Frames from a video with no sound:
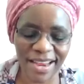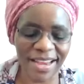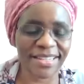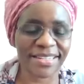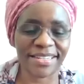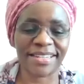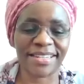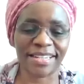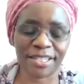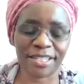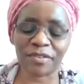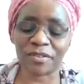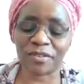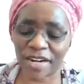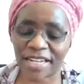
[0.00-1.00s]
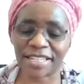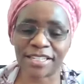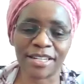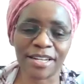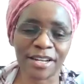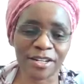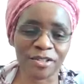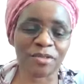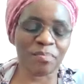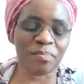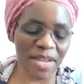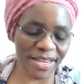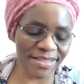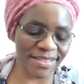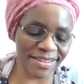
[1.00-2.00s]
And it's for us to
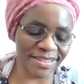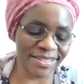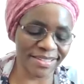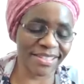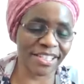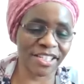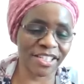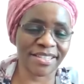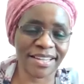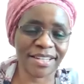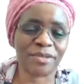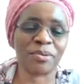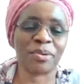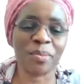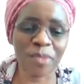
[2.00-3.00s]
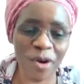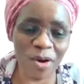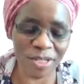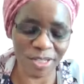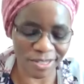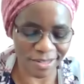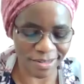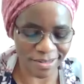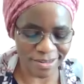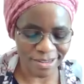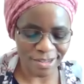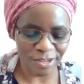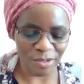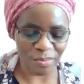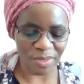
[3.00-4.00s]
make that decision that we want
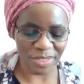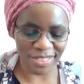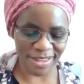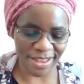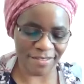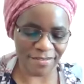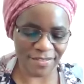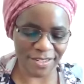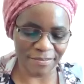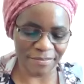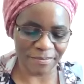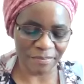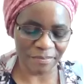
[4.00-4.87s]
to be saved.